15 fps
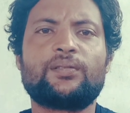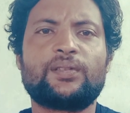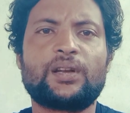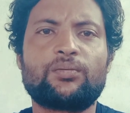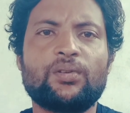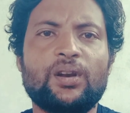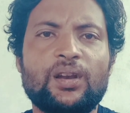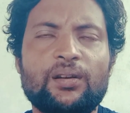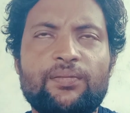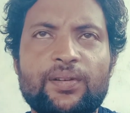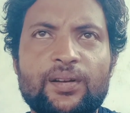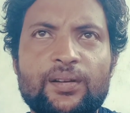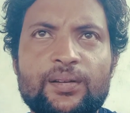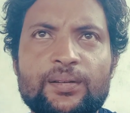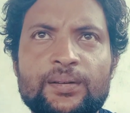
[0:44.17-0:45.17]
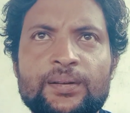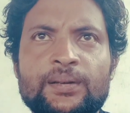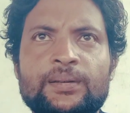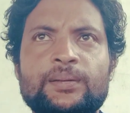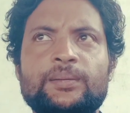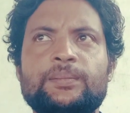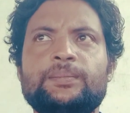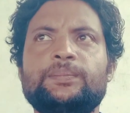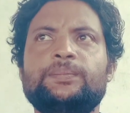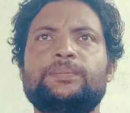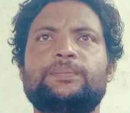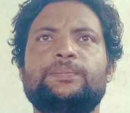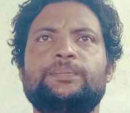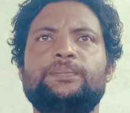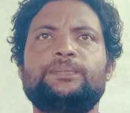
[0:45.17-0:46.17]
that we live in,
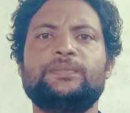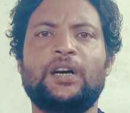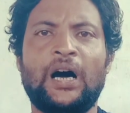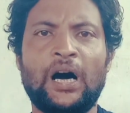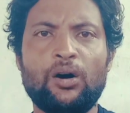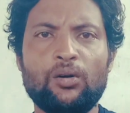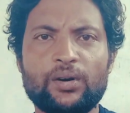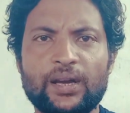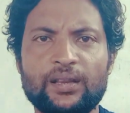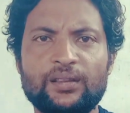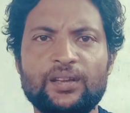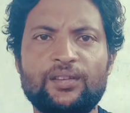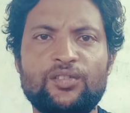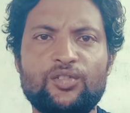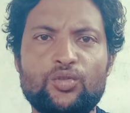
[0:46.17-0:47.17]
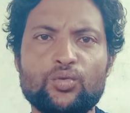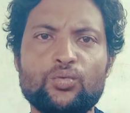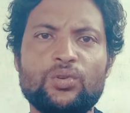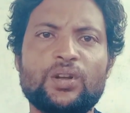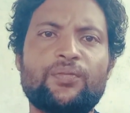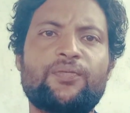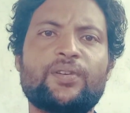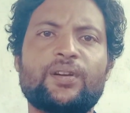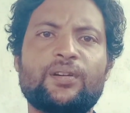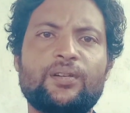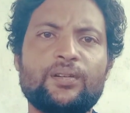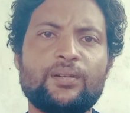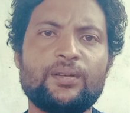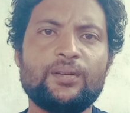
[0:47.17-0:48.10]
how can these two different